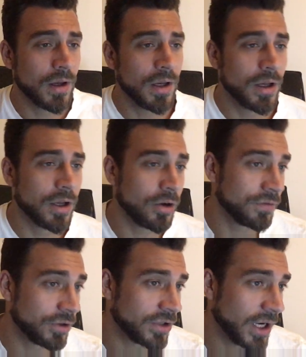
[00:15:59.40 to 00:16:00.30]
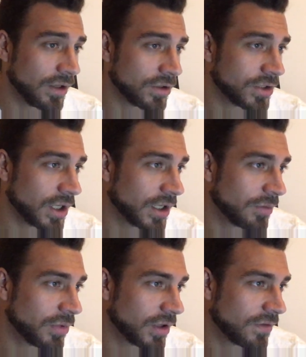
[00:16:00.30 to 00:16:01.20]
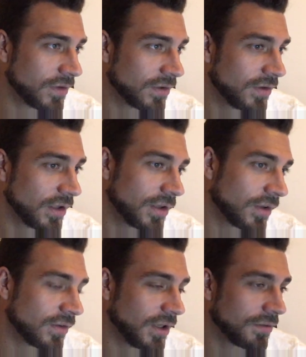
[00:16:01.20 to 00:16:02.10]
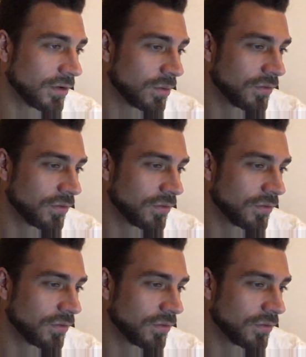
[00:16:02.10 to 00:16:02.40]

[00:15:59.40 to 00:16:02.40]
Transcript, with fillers: uh, earn their title shot. But that still does leave us